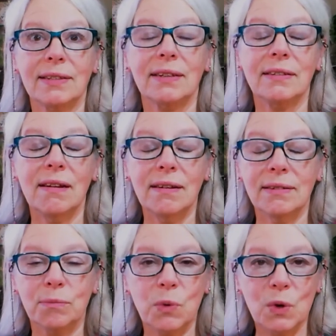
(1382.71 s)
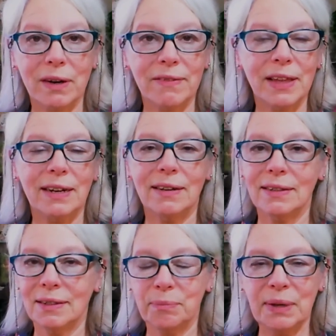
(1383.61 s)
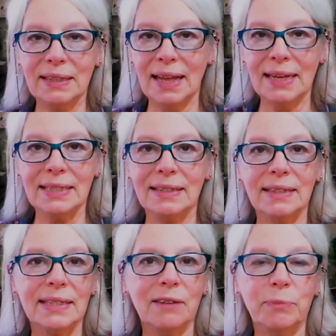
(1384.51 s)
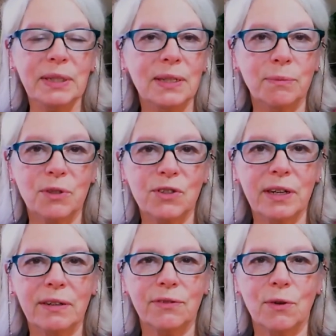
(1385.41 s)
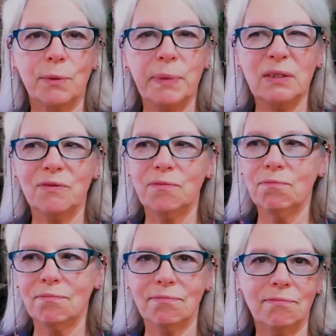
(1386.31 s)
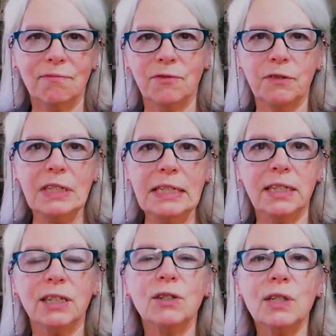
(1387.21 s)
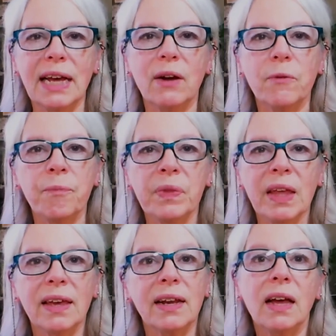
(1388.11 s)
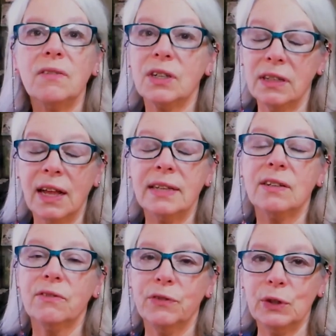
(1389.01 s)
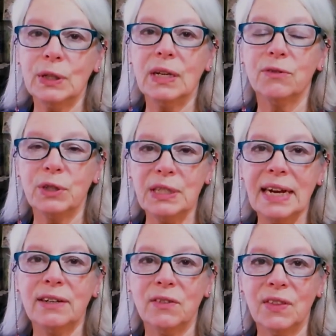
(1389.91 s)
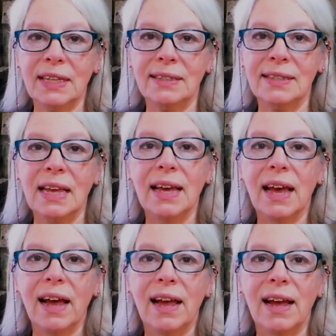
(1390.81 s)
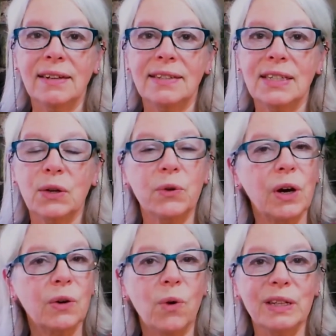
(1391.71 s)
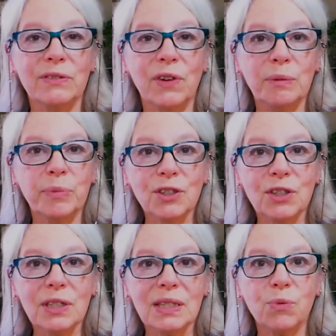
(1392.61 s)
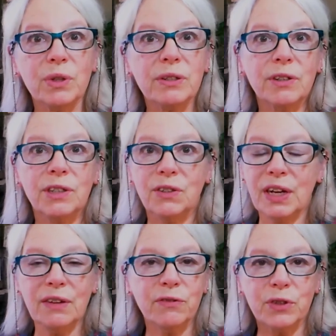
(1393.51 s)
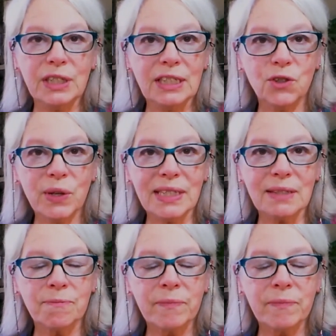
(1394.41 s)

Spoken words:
a ton more that are in my closet, because I've been a demonstrator for about 15 years now, and I have a closet full of retired things. And so a qualifying purchase will earn you a free choice.